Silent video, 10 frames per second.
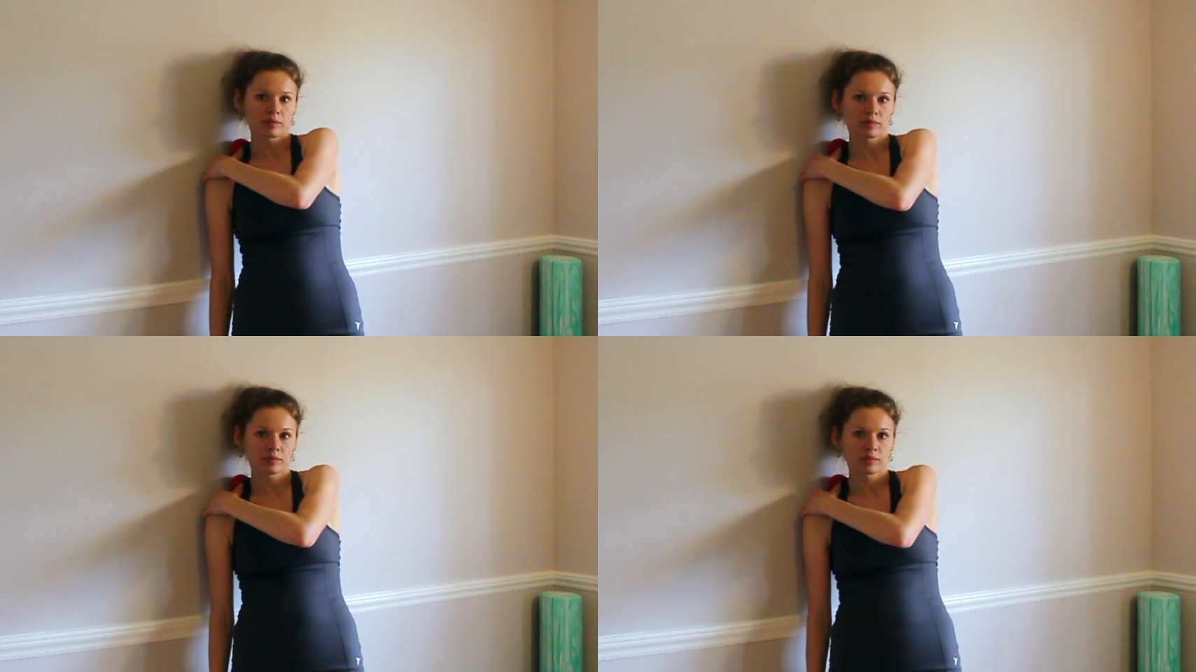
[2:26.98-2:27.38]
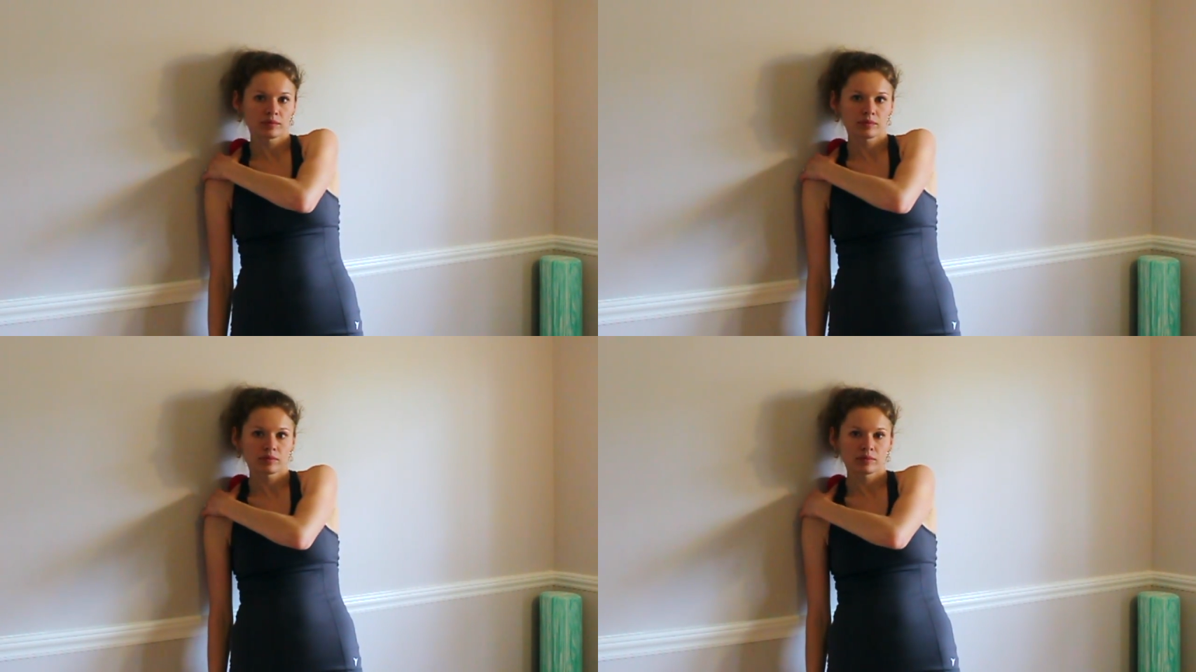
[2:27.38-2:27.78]

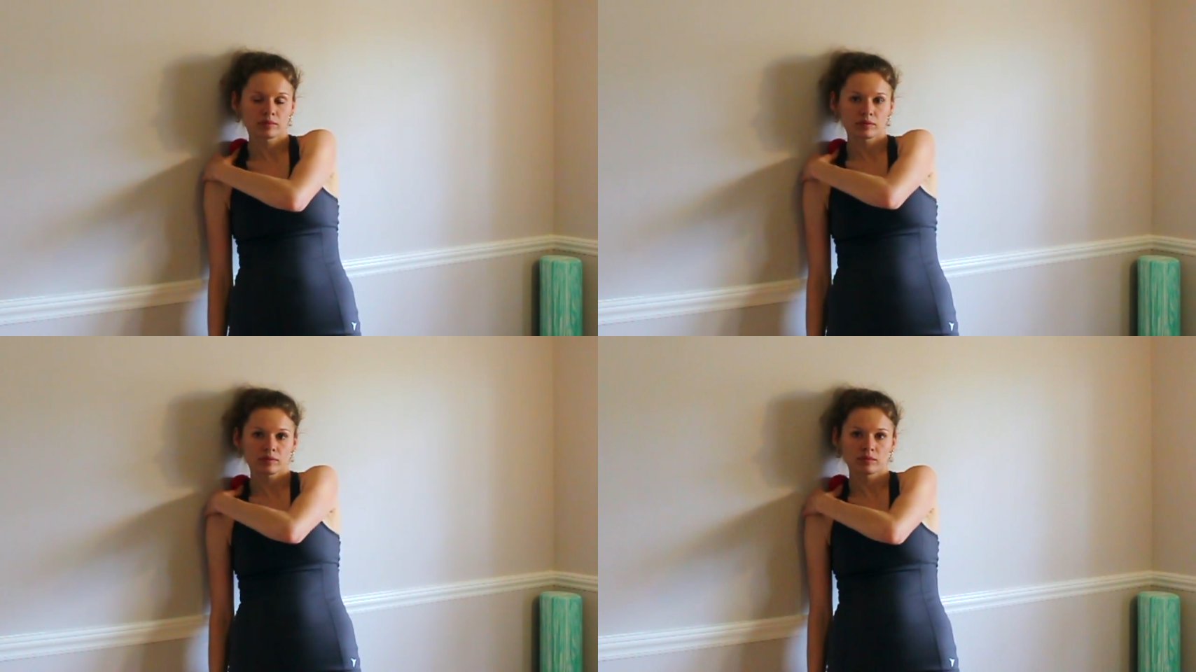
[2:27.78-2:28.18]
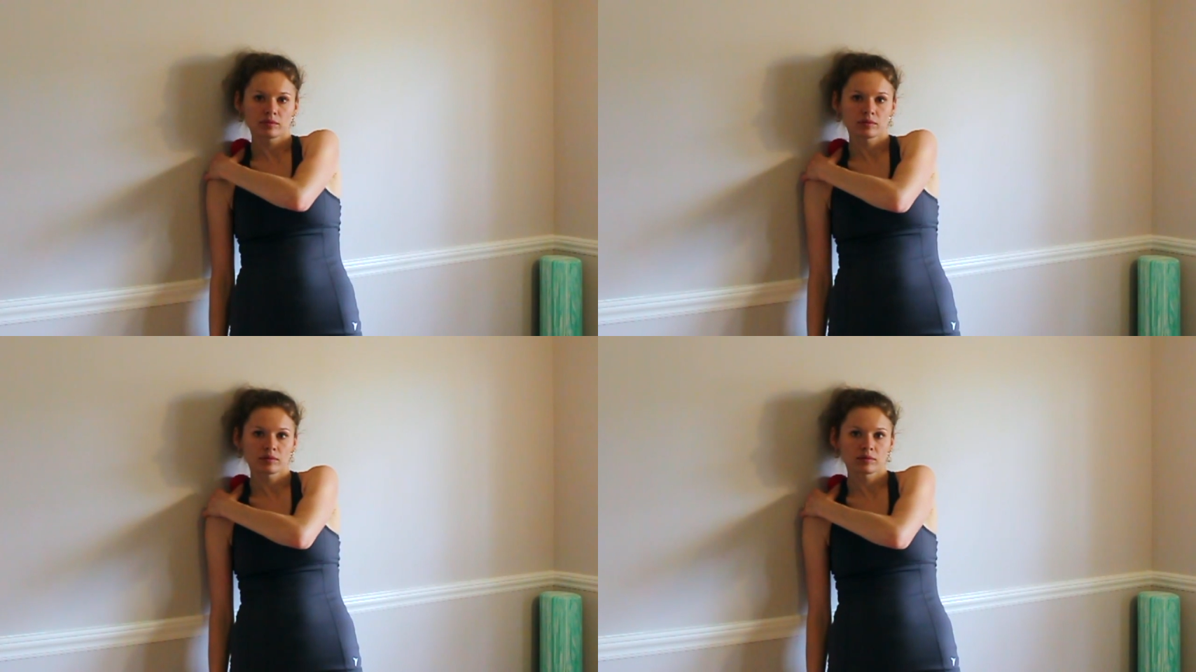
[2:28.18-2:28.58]

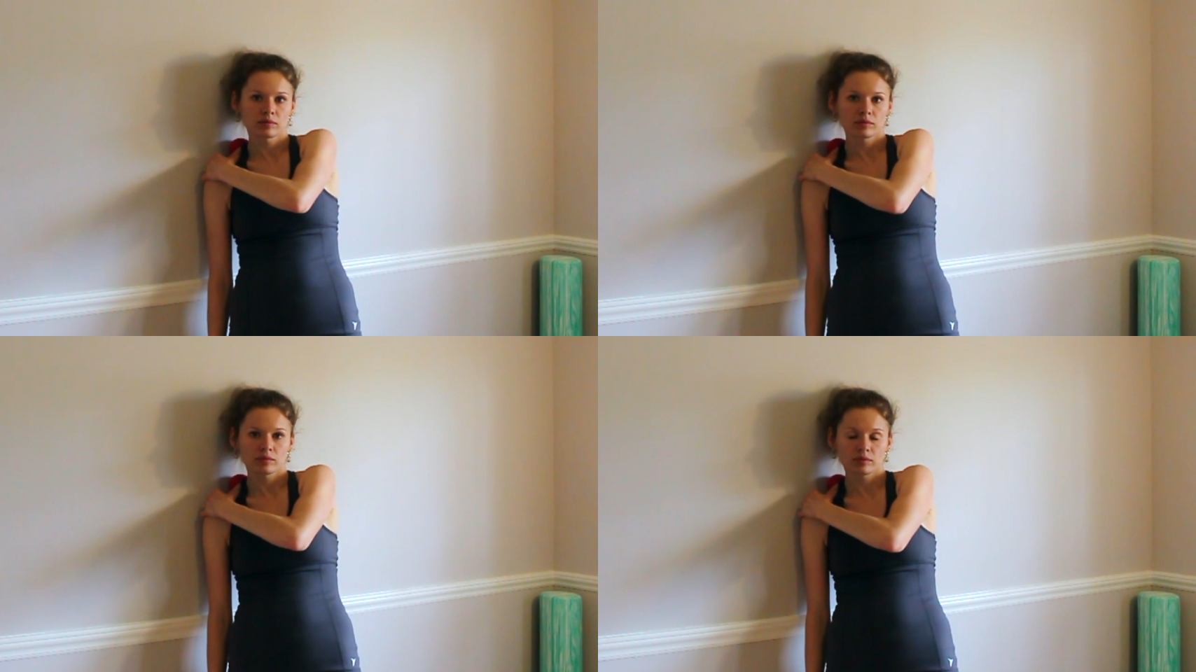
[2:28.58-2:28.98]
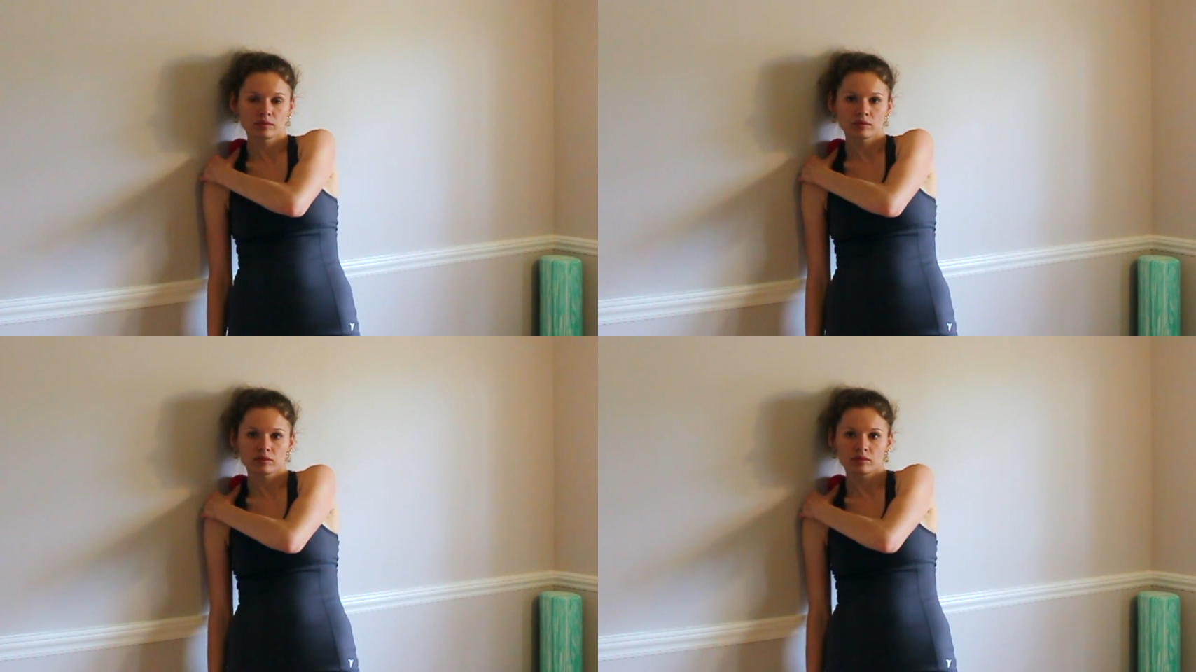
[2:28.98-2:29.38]

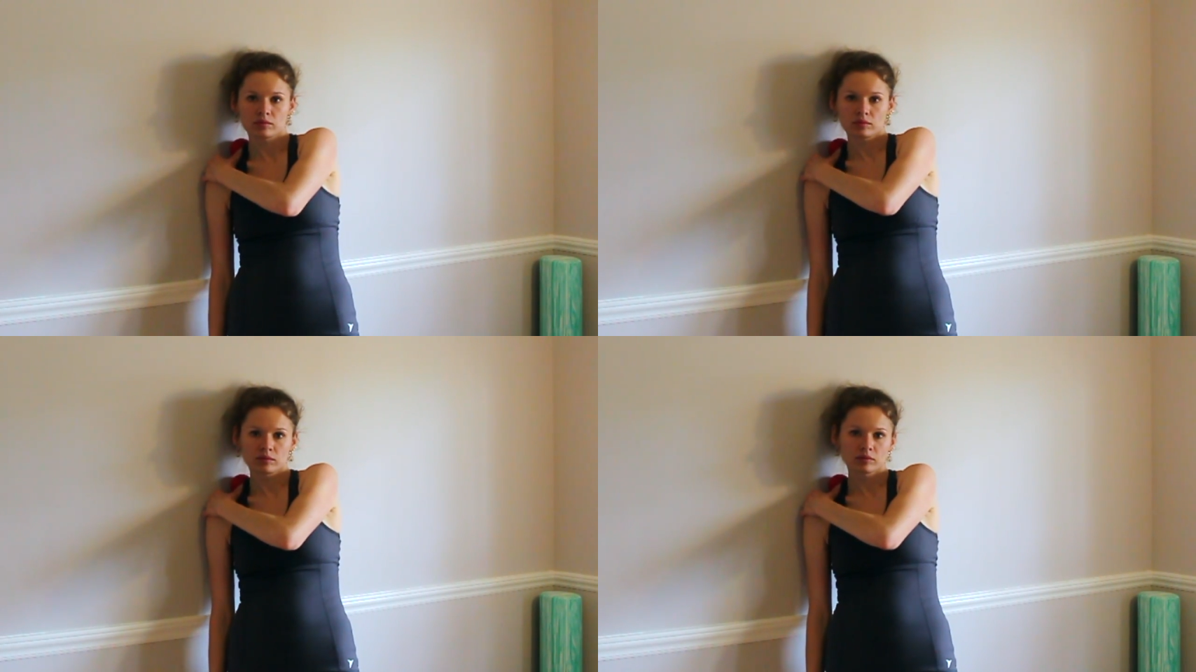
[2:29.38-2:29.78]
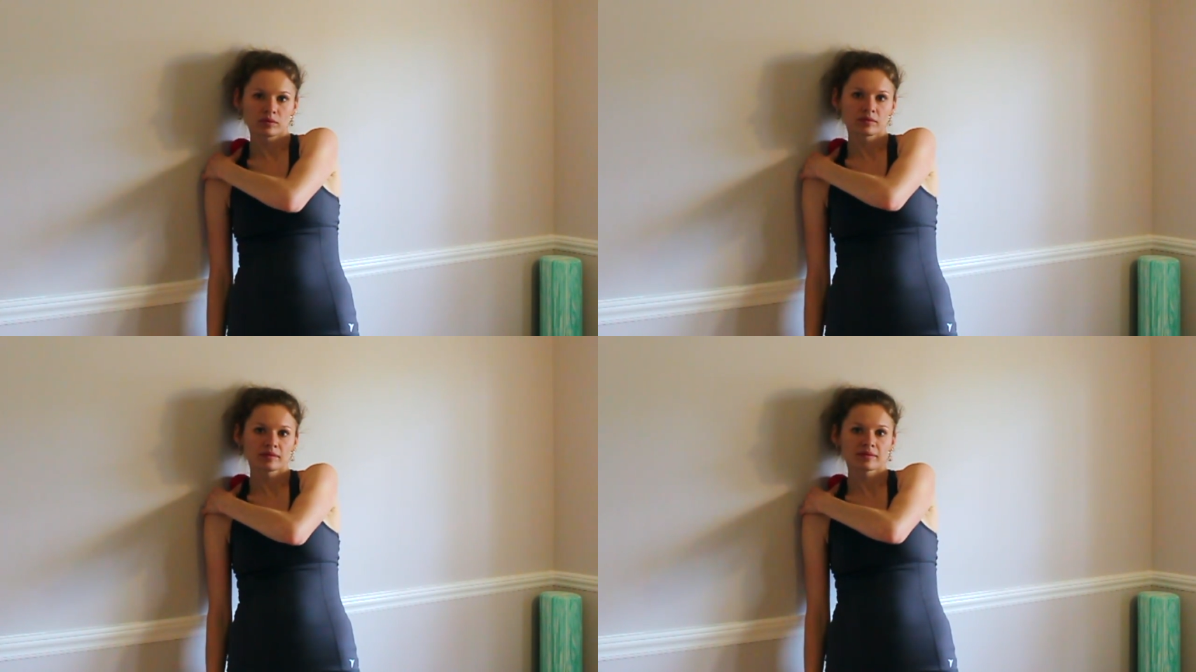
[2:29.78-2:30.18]

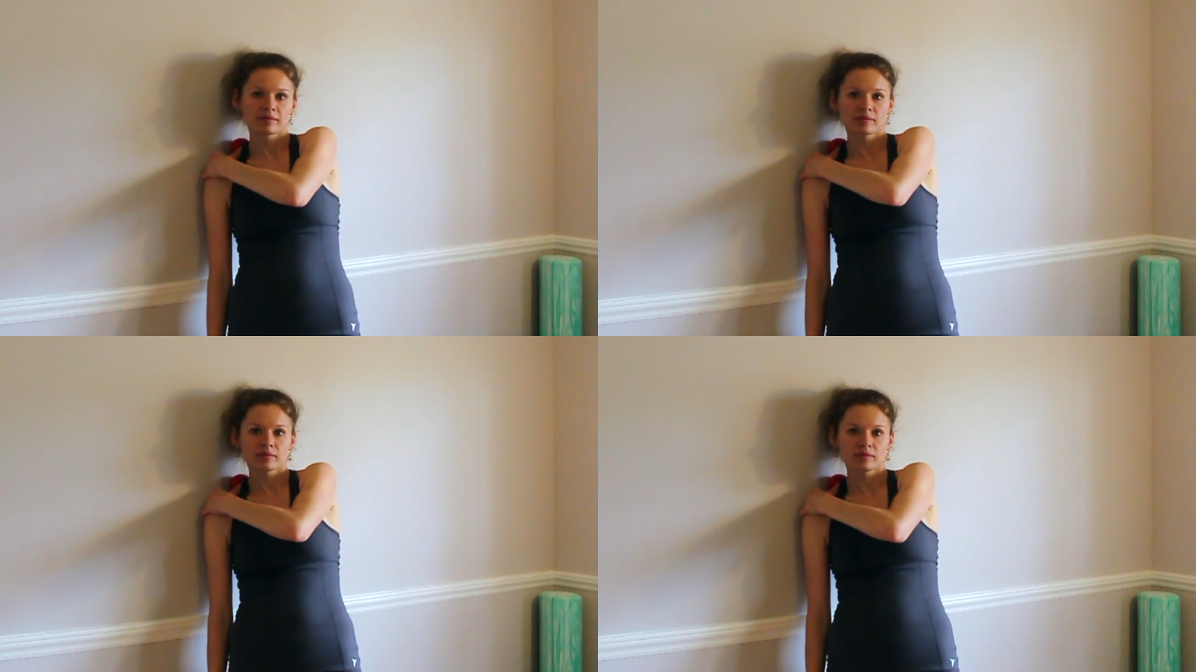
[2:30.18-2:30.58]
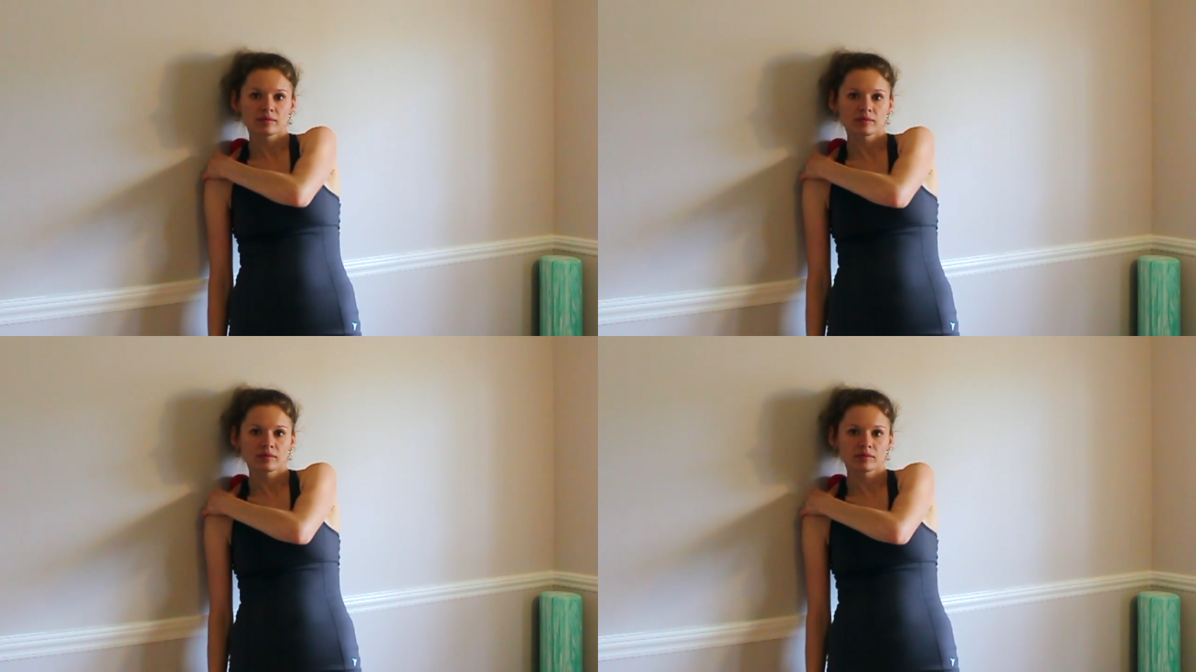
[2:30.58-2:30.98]

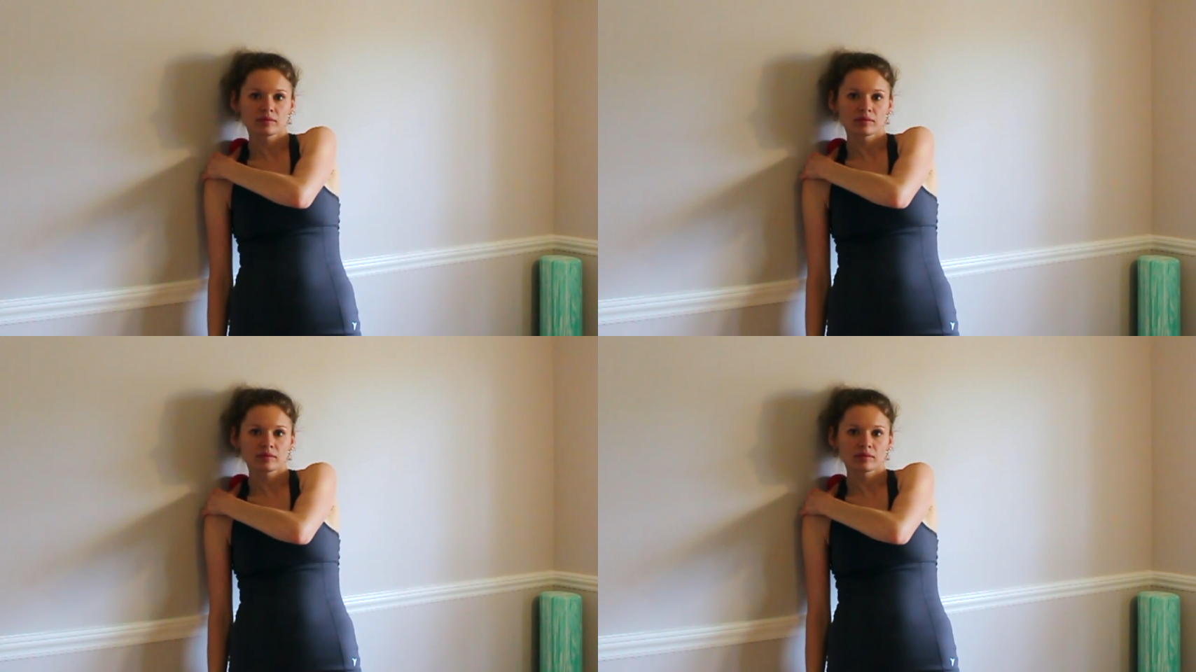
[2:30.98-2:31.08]
(no one is talking)